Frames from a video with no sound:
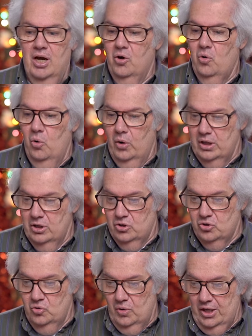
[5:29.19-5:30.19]
according
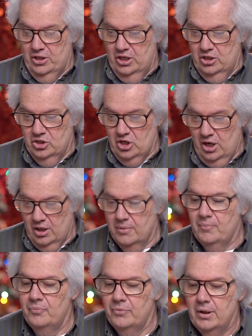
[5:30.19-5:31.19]
to, I think,
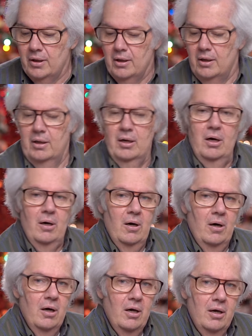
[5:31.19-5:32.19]
John... Uh,